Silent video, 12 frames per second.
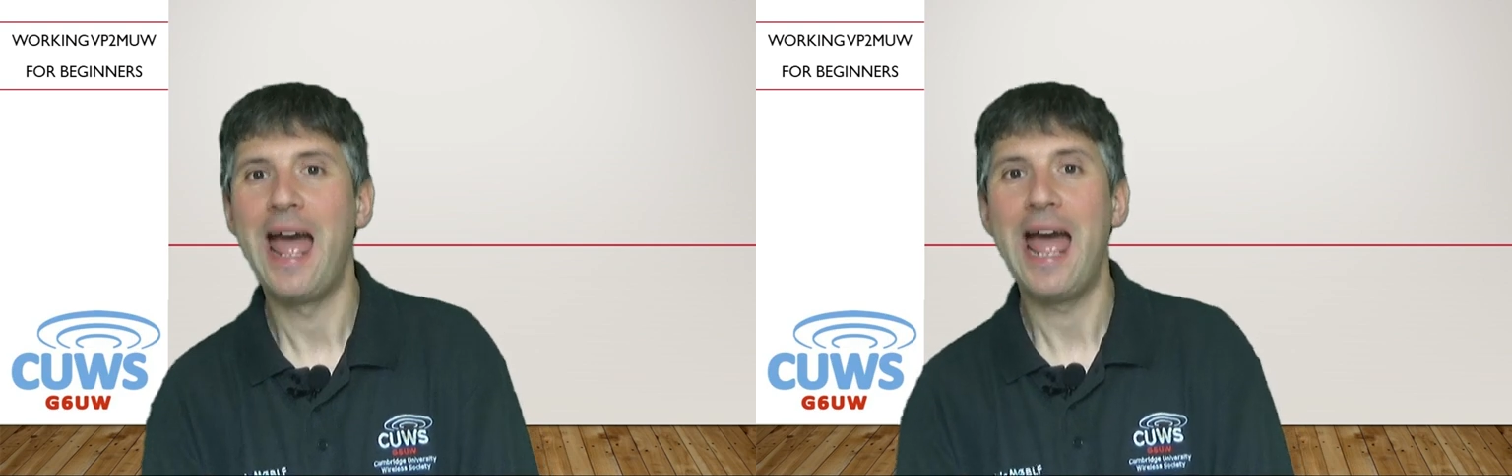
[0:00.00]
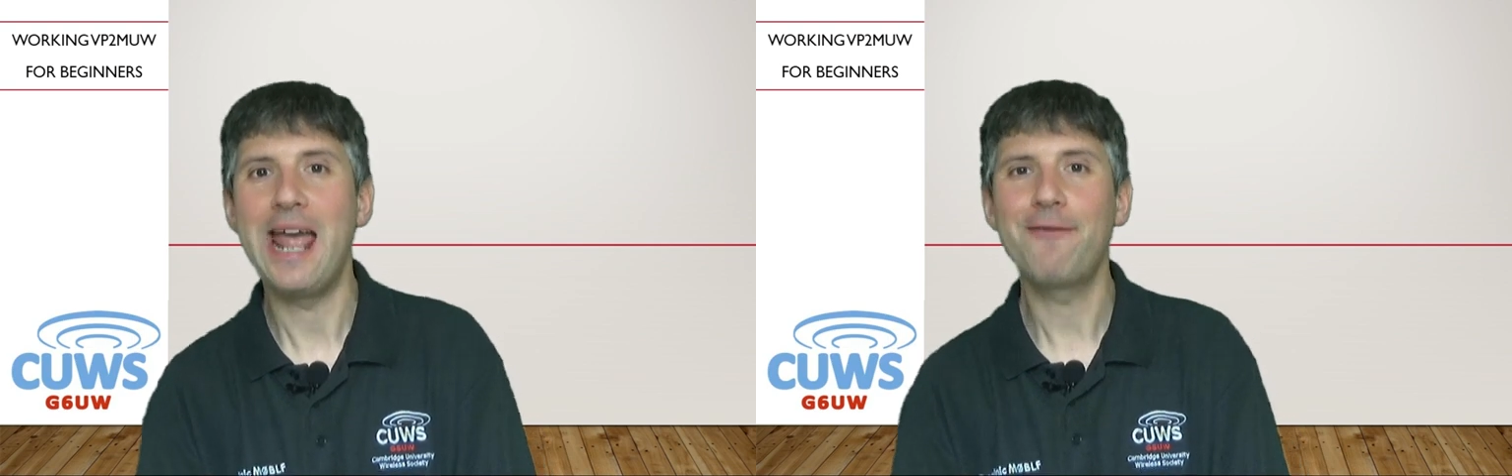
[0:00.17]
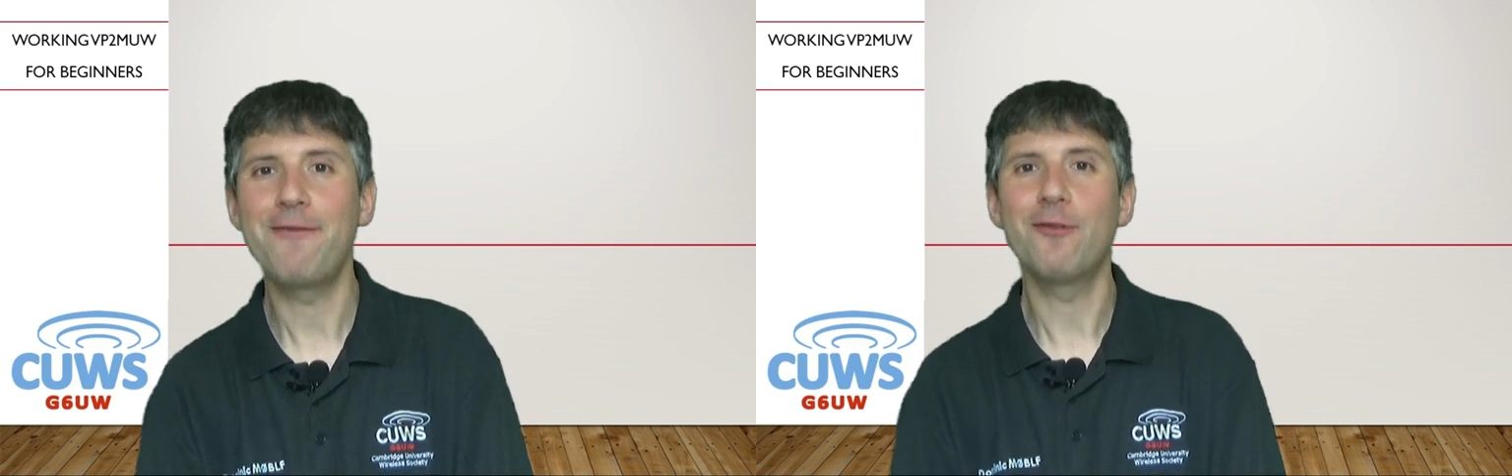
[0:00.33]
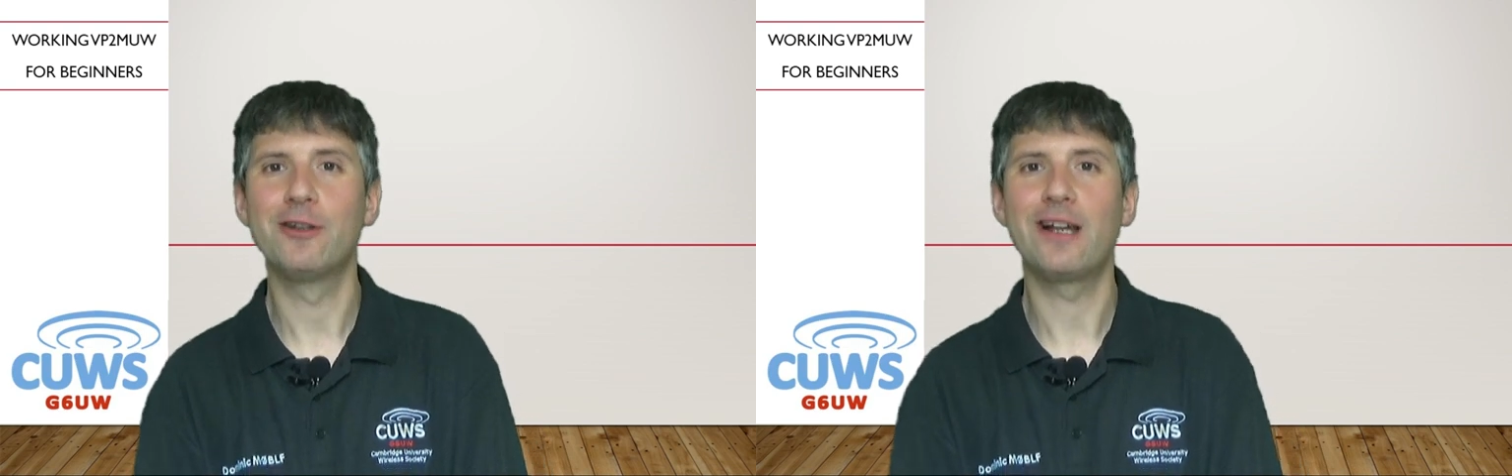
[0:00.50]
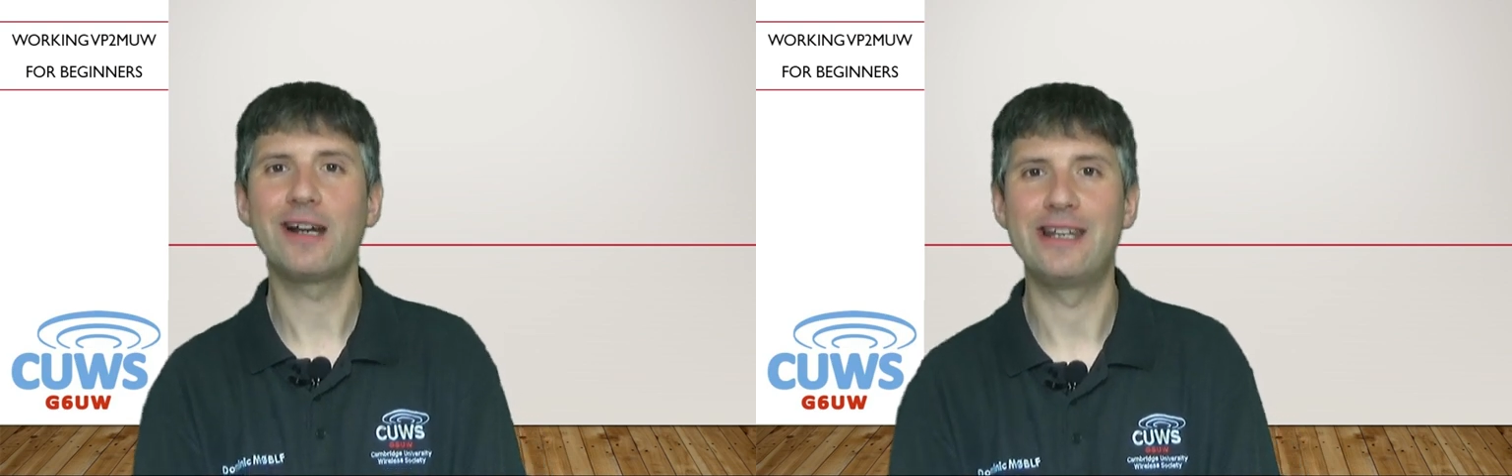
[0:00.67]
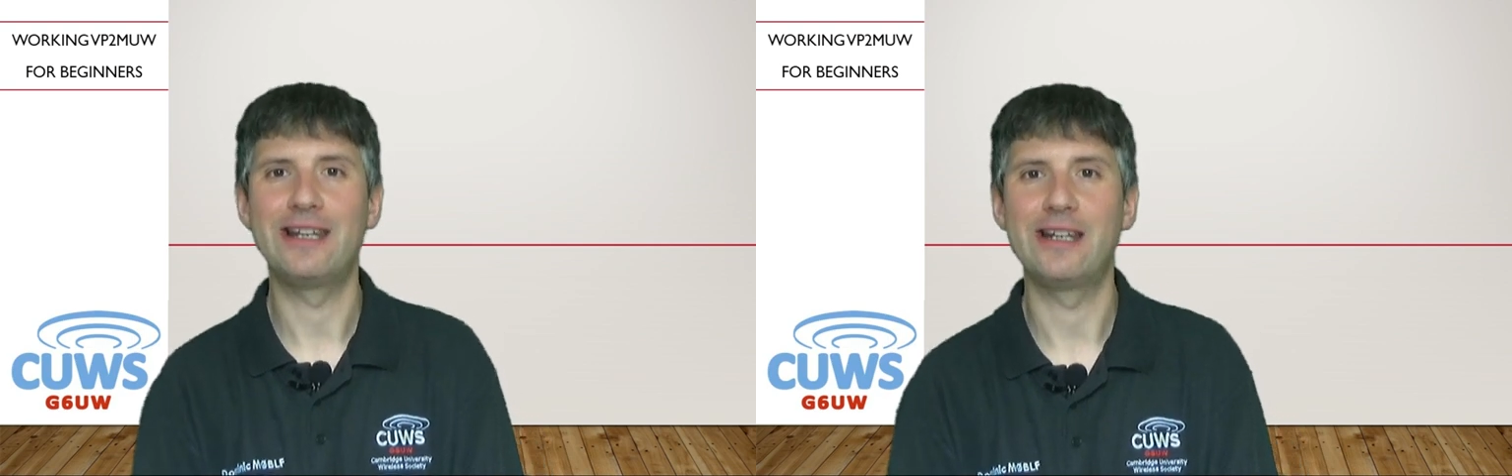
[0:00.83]
If you're
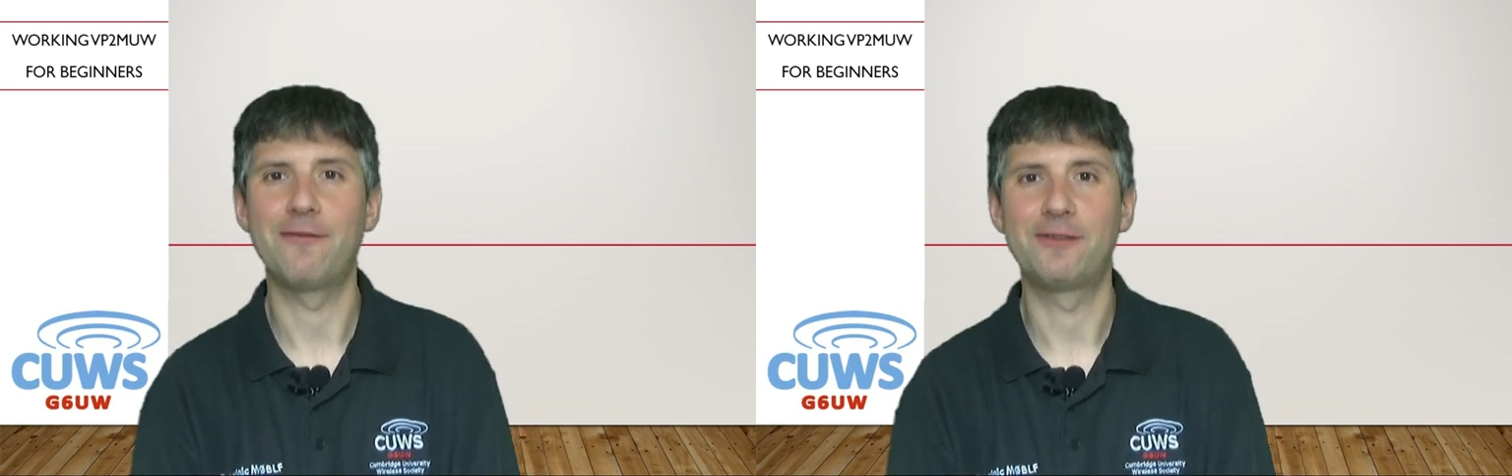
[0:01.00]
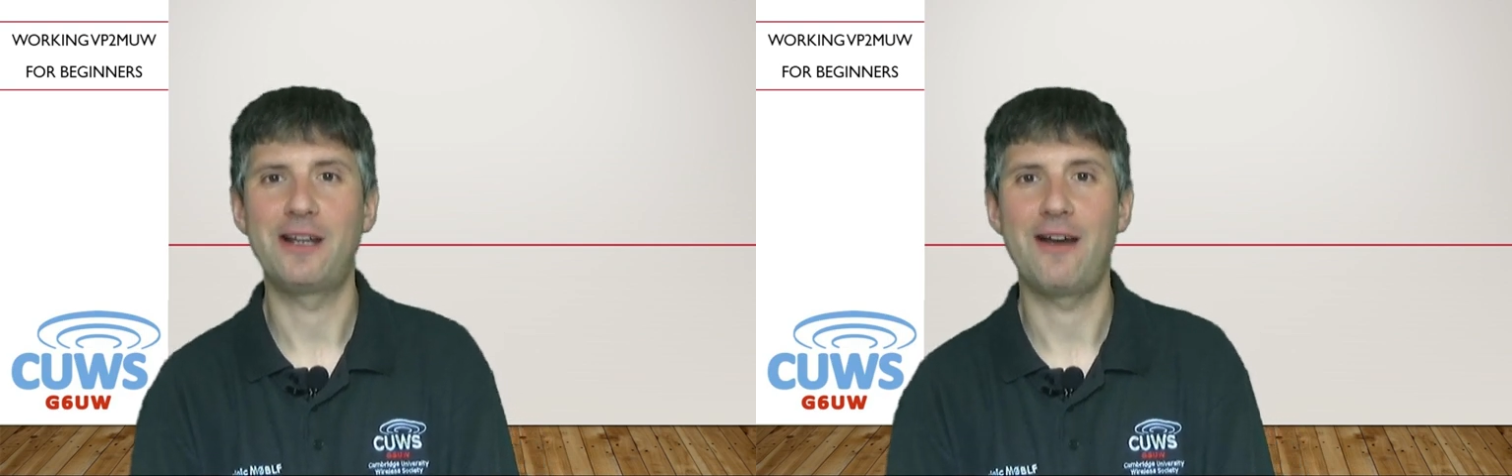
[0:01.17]
lucky enough to